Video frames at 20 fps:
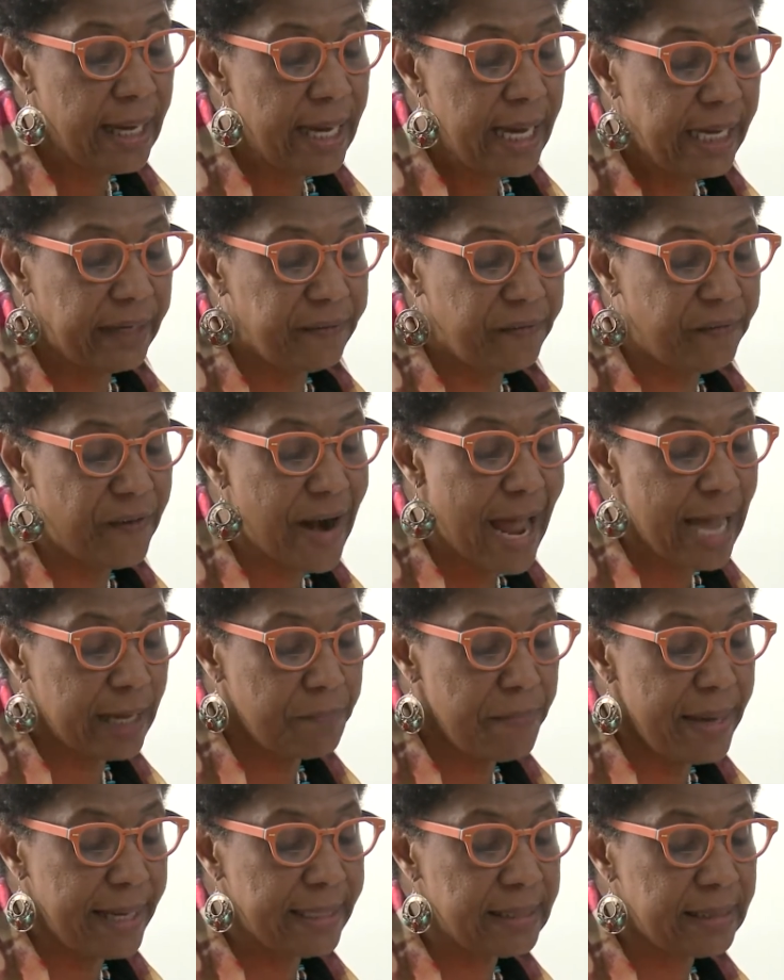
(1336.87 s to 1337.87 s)
had
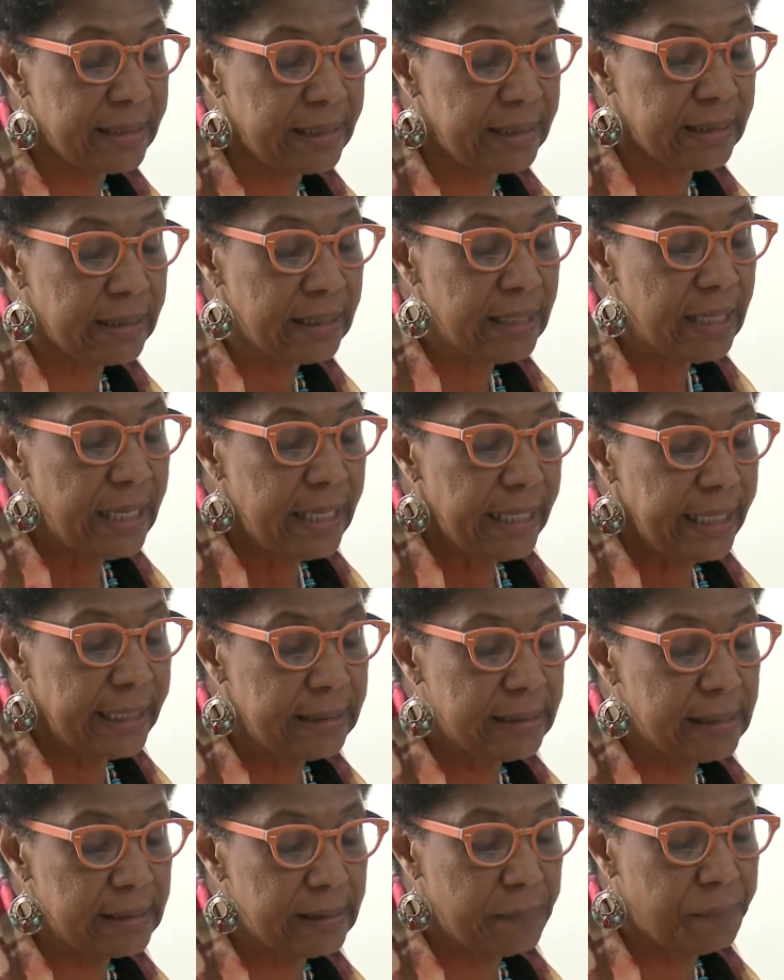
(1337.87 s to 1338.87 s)
fragmented
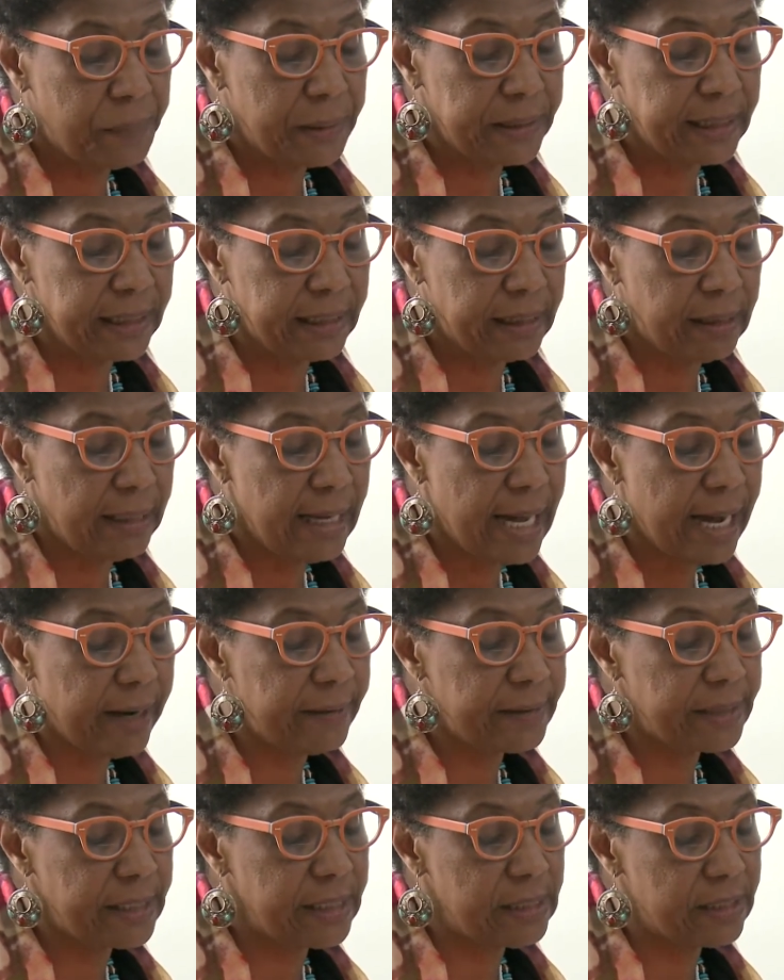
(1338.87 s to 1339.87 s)
into the
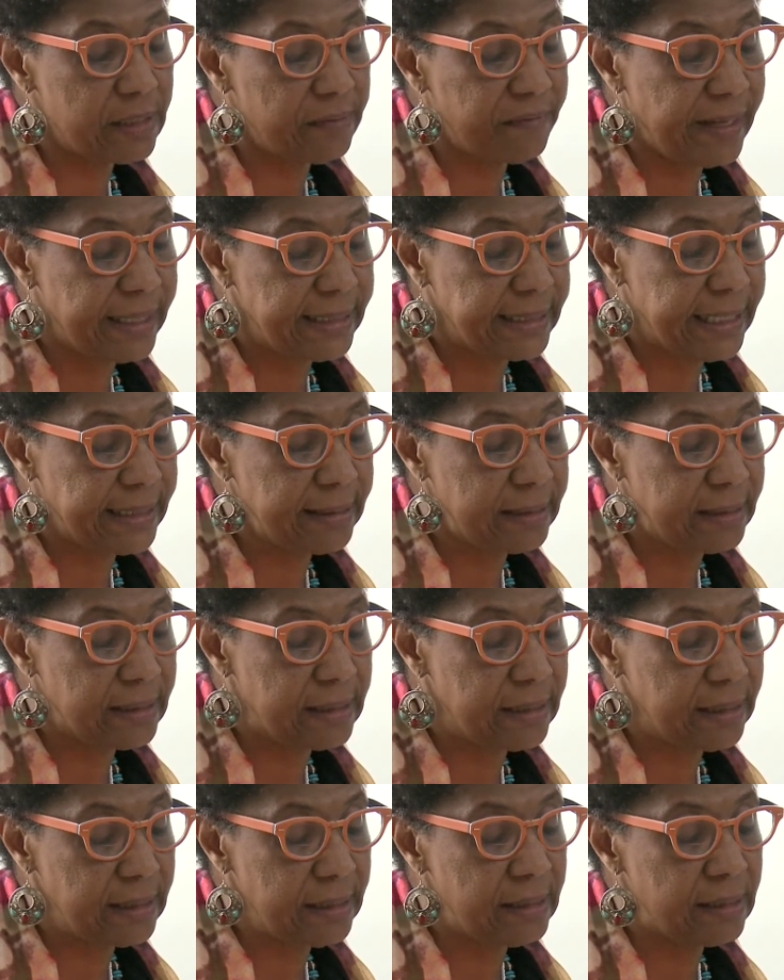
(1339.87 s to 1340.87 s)
particularities of
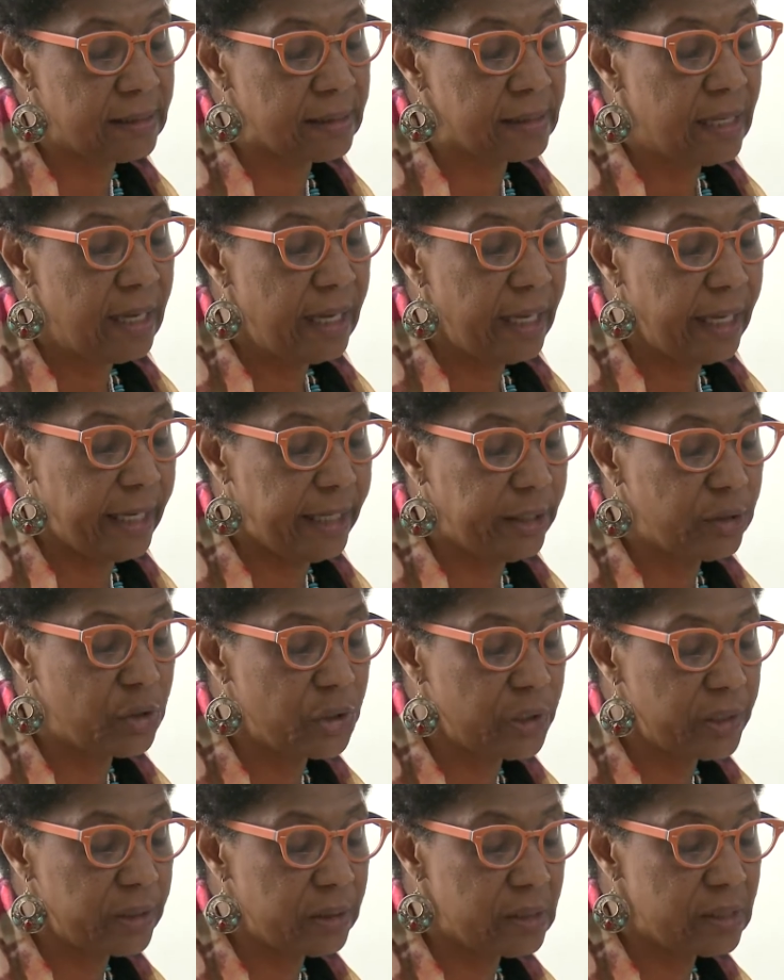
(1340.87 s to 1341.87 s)
identities:
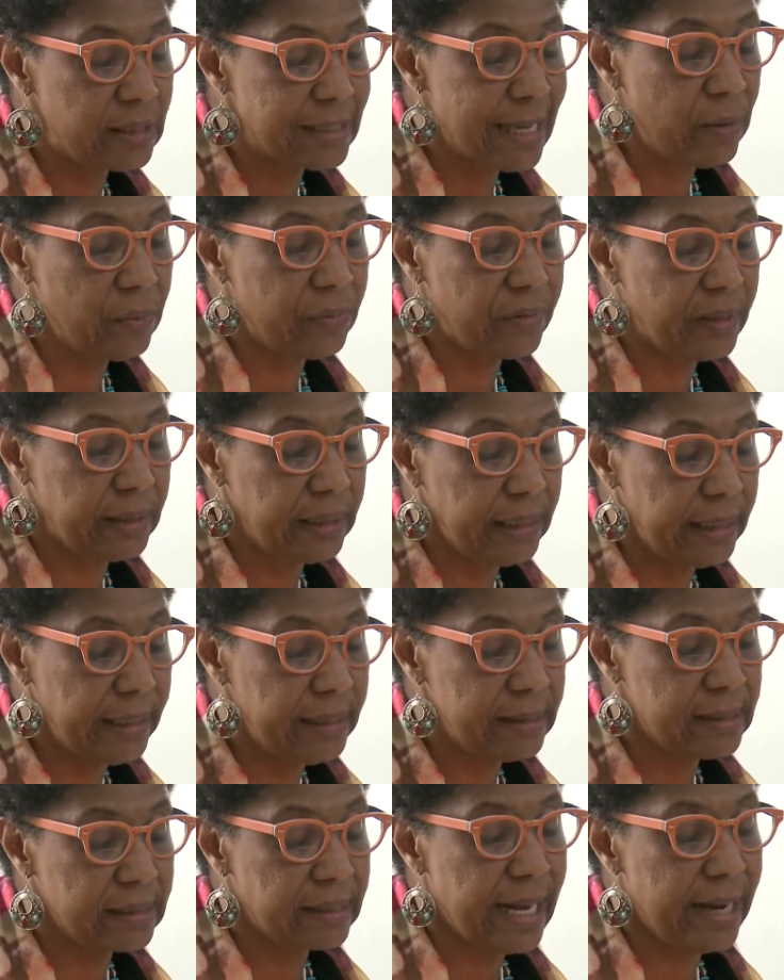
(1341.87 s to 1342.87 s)
Asian, South and
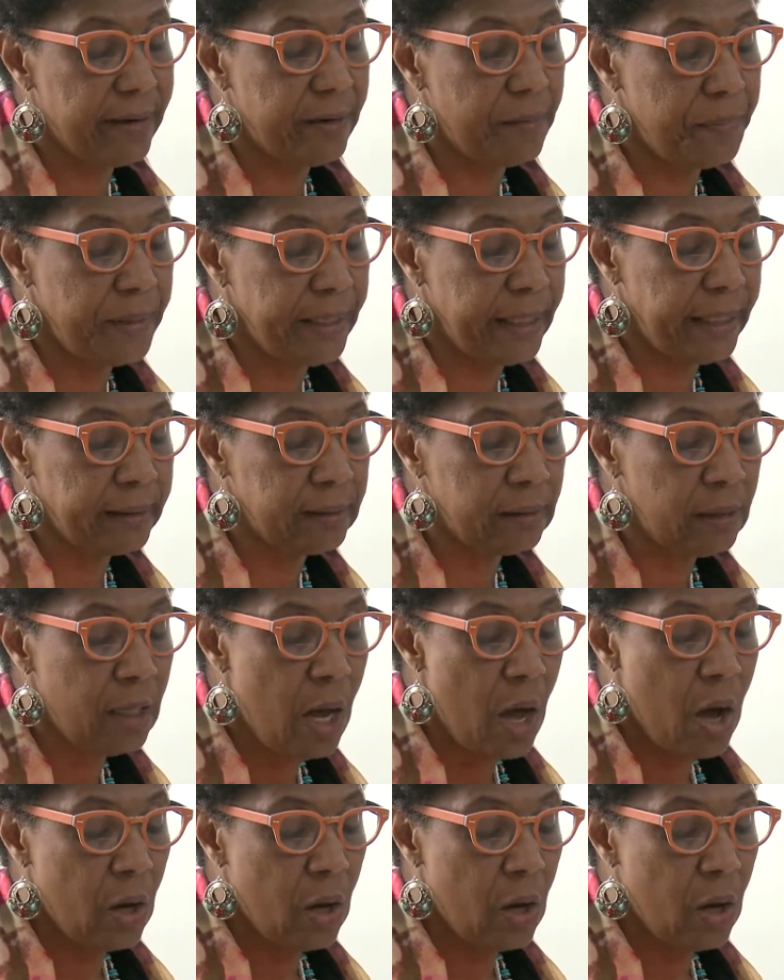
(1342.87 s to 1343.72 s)
East, Caribbean,